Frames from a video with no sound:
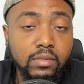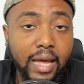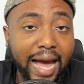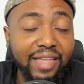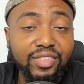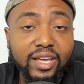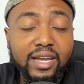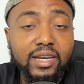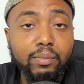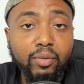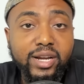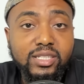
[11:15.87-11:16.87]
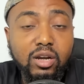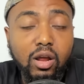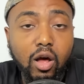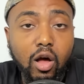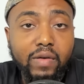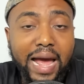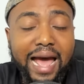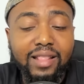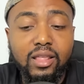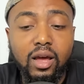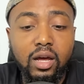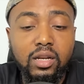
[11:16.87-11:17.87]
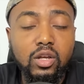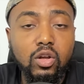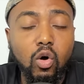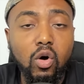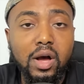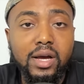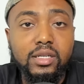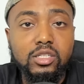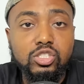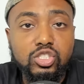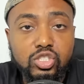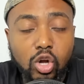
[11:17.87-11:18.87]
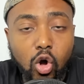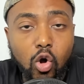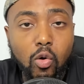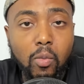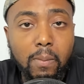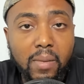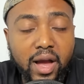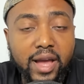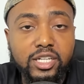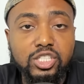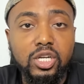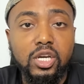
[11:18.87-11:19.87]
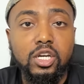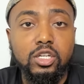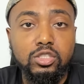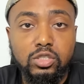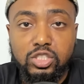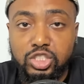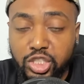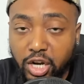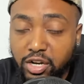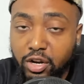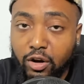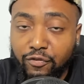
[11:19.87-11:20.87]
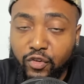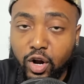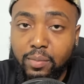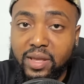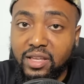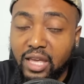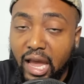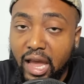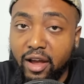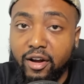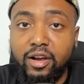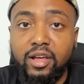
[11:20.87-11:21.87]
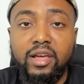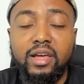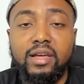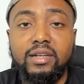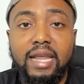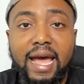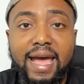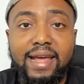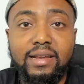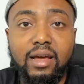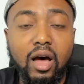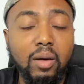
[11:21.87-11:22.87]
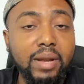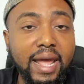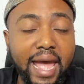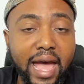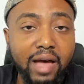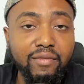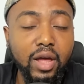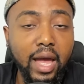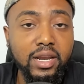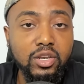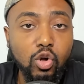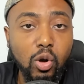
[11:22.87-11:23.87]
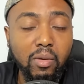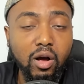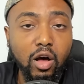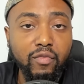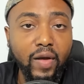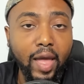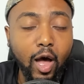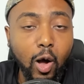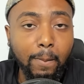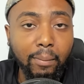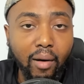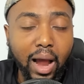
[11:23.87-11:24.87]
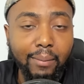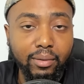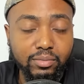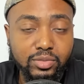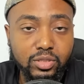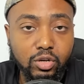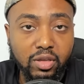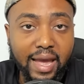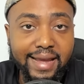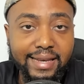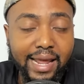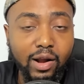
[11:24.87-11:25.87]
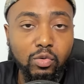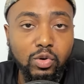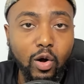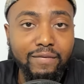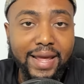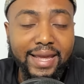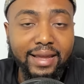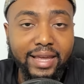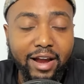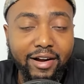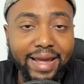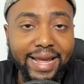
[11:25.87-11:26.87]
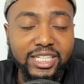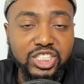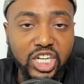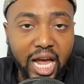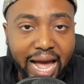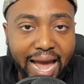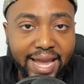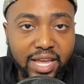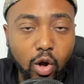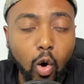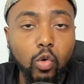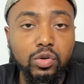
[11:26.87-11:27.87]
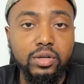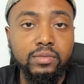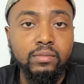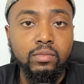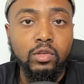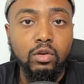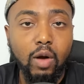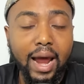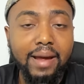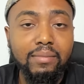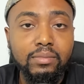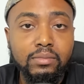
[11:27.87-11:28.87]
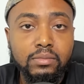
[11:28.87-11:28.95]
After getting the breast cut off, after undergoing so much gender-affirming care, that they have a number of health problems, okay? They don't know if they can carry a child, right?